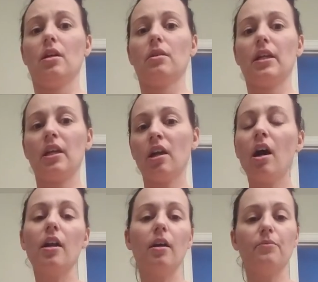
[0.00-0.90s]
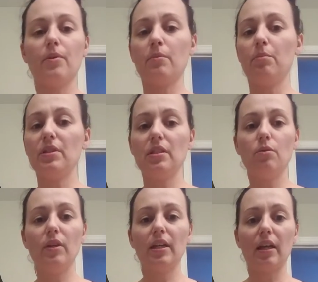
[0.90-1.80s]
getting caught up from a busy
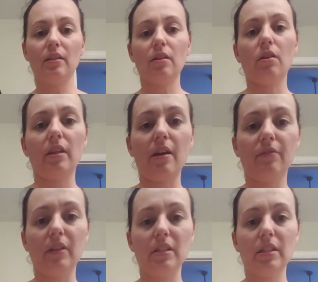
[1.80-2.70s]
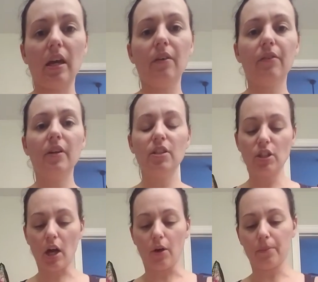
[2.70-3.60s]
weekend and all that fun stuff.
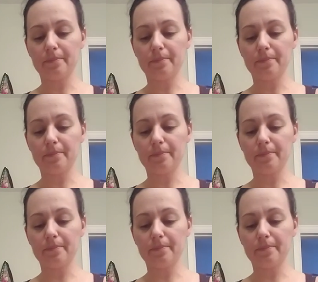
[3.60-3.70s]
So